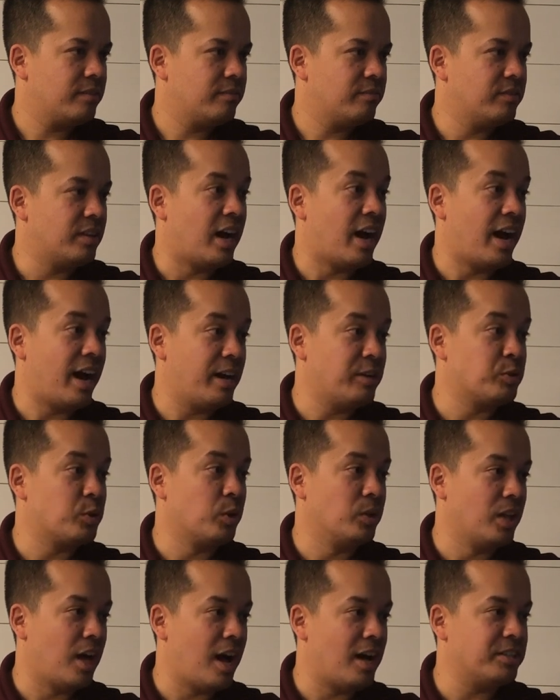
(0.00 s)
The hydrologic.
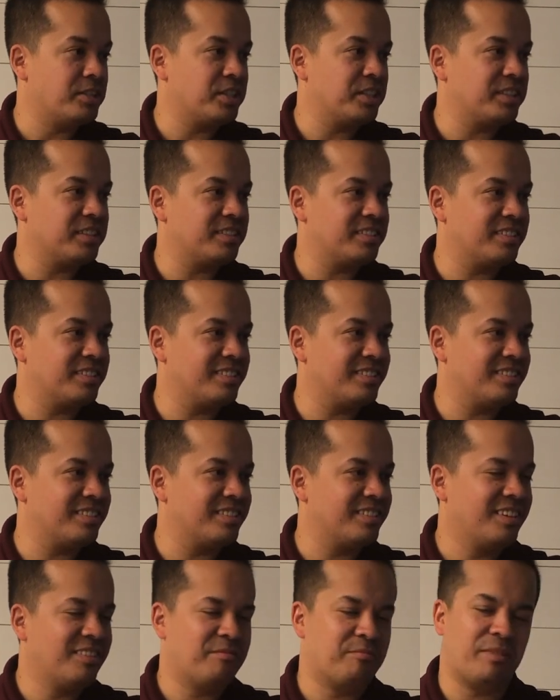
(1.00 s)
Hydrologic.
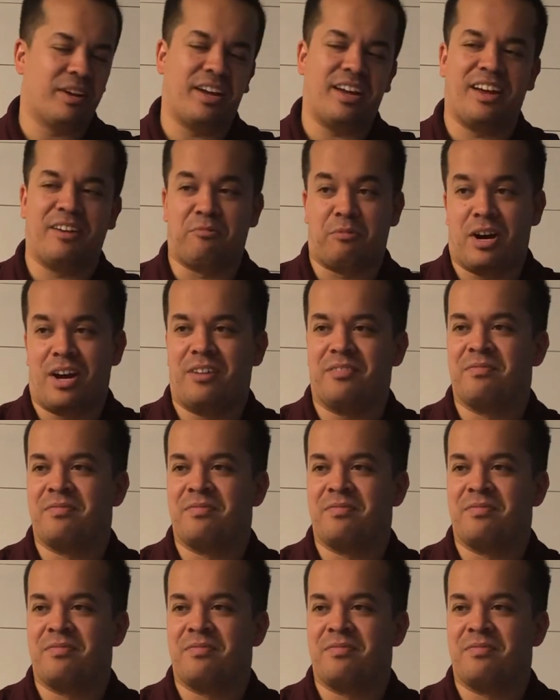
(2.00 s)
Man, wow.